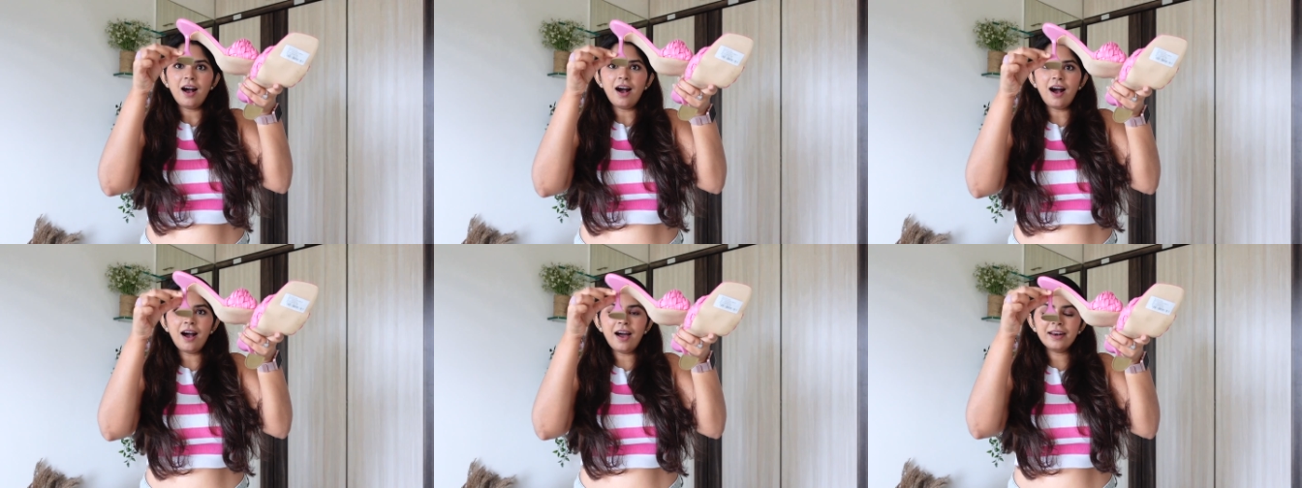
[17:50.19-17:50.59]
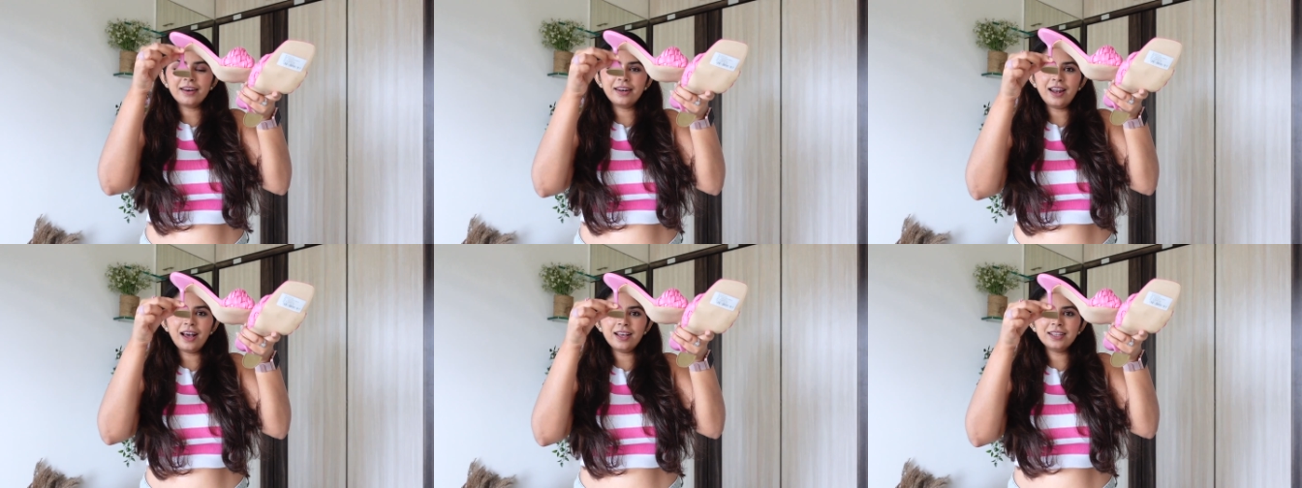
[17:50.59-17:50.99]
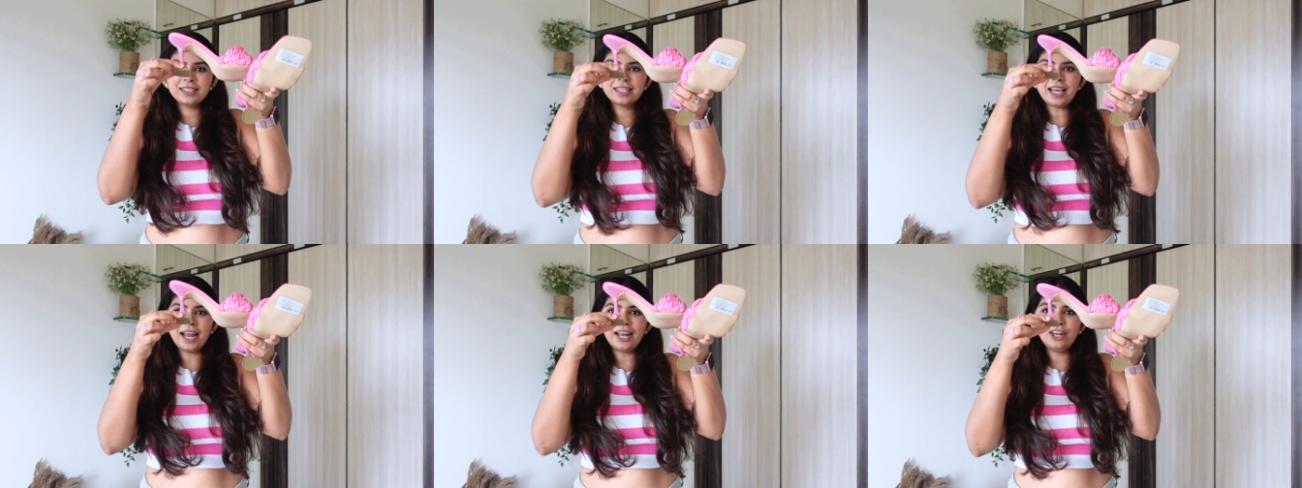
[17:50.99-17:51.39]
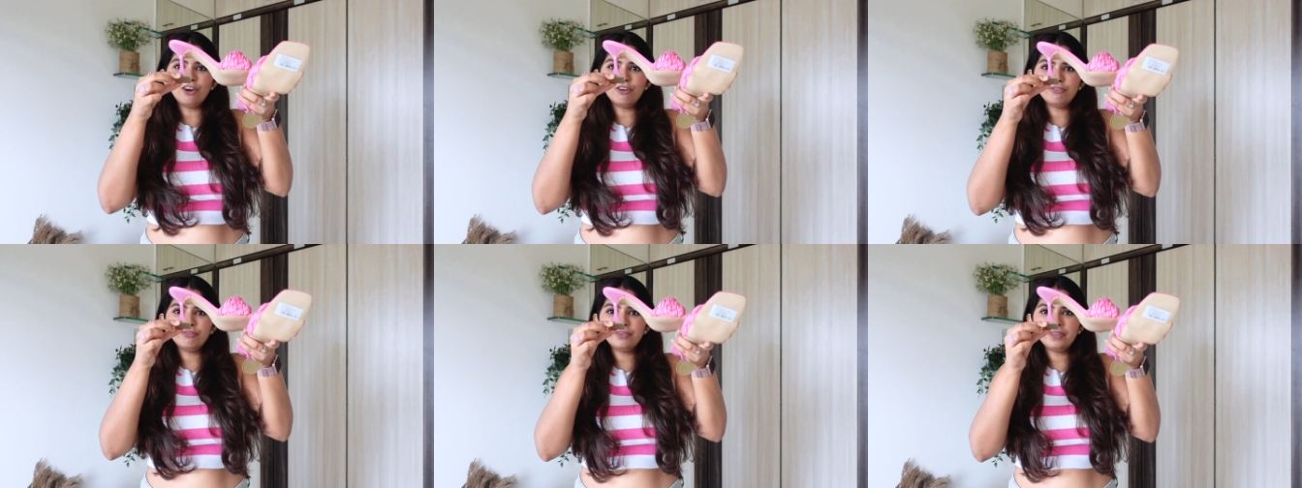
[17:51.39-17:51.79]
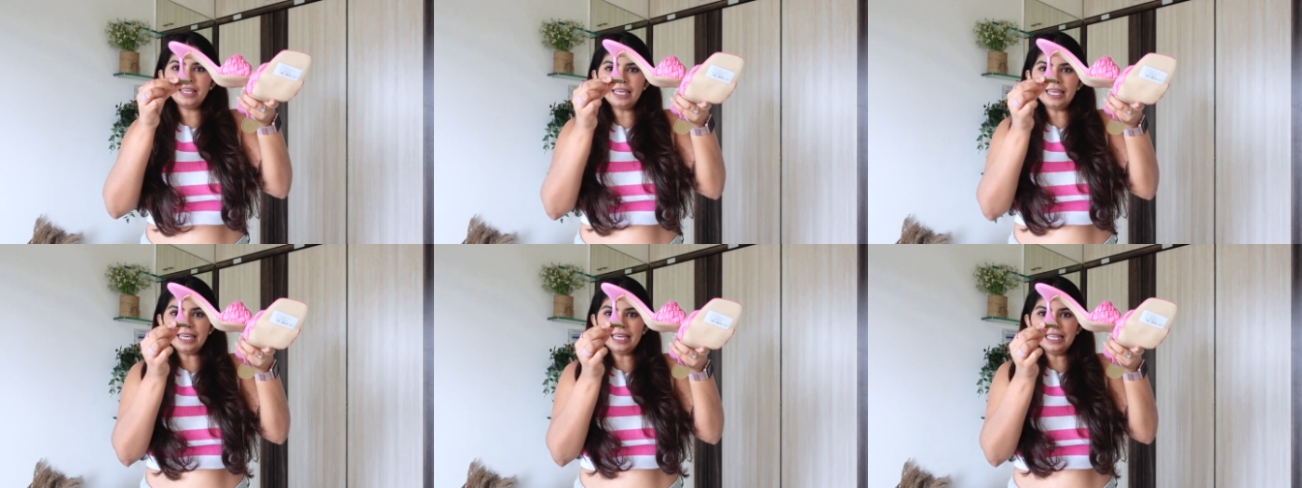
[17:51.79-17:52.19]
hourglass kind of
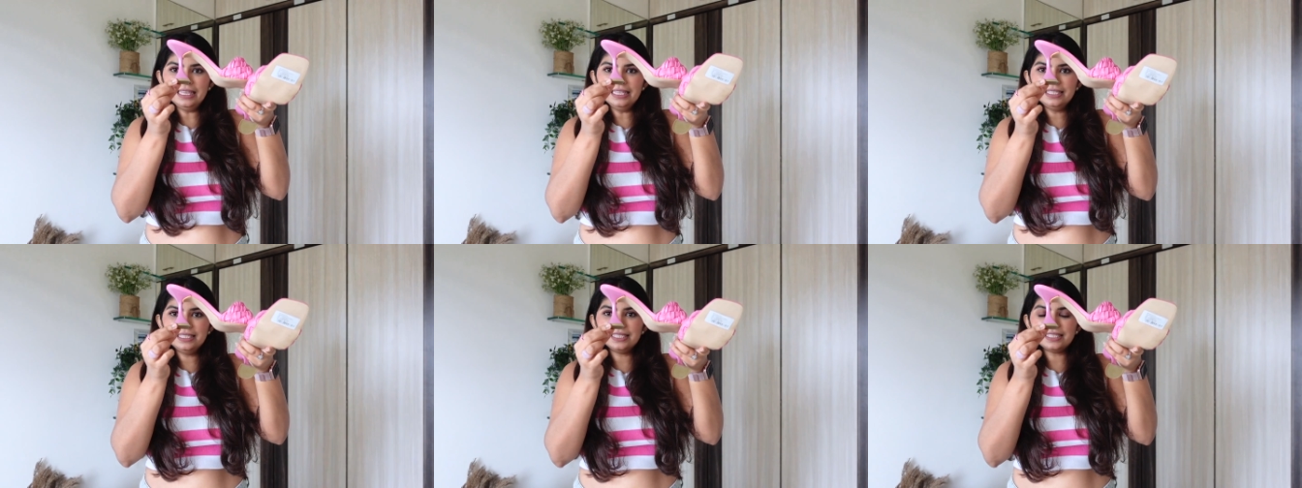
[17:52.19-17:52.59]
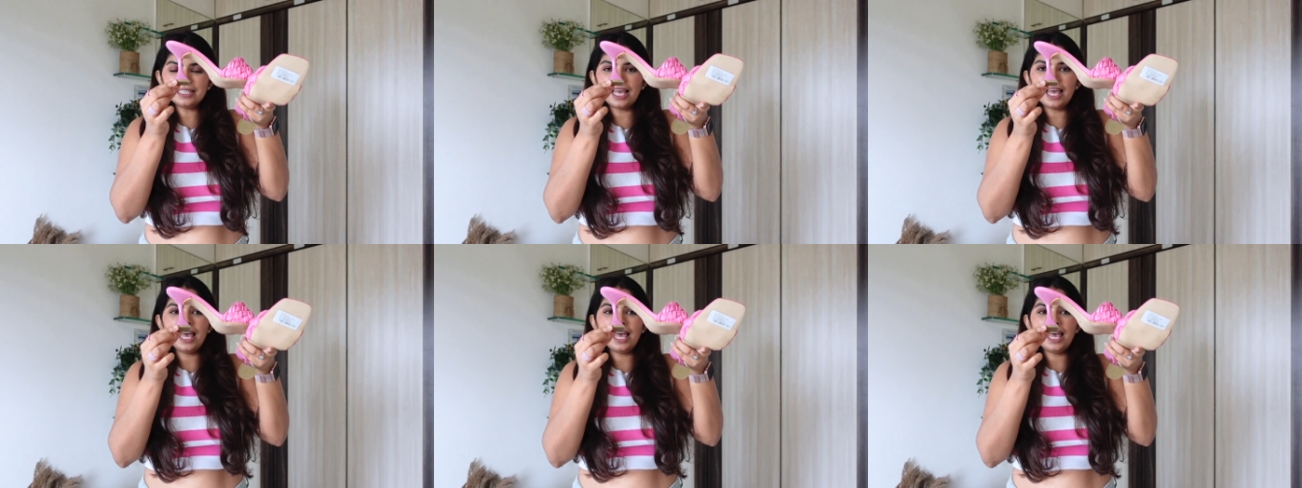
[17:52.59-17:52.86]
heels,